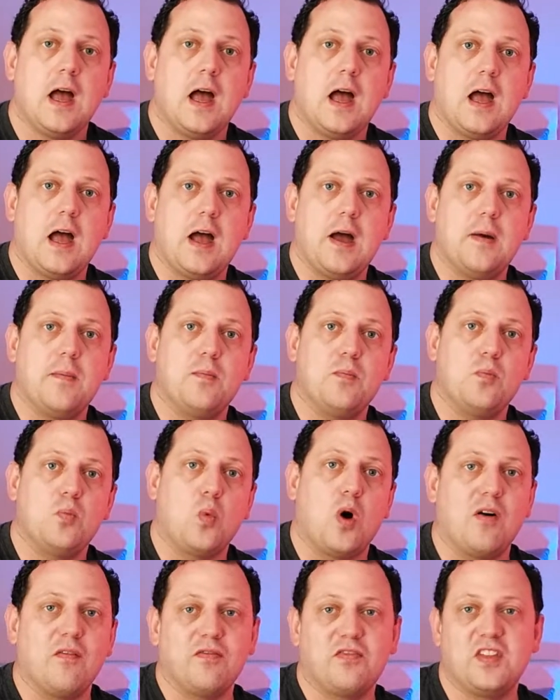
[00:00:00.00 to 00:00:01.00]

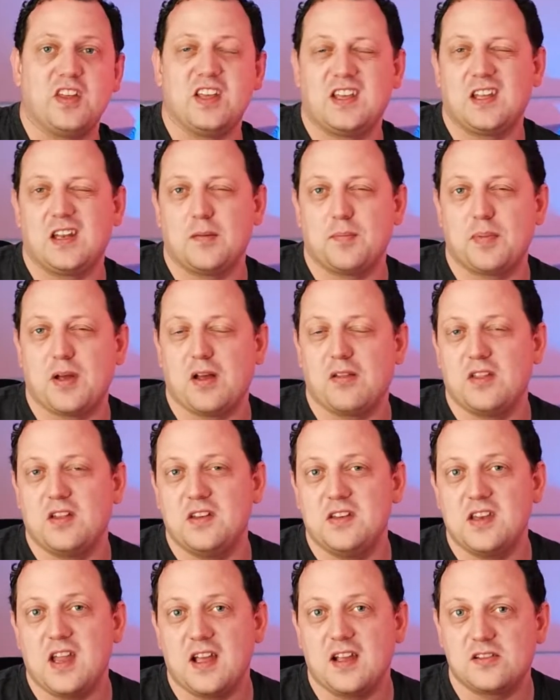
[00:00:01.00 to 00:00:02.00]
what I'm thinking about the
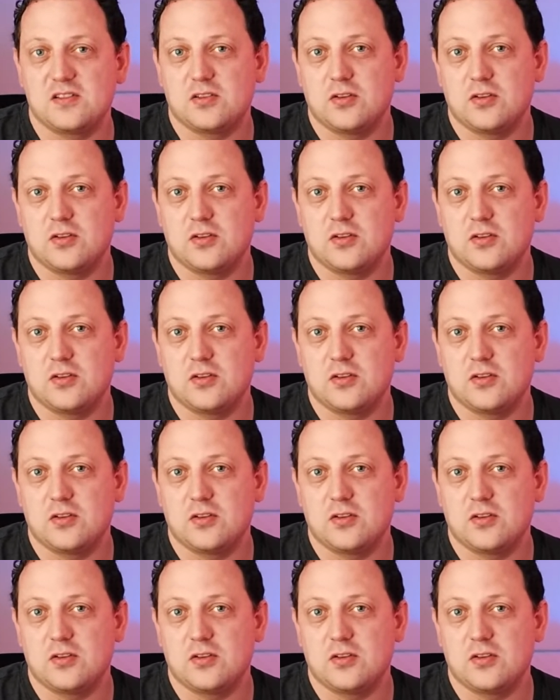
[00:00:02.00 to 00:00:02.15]
next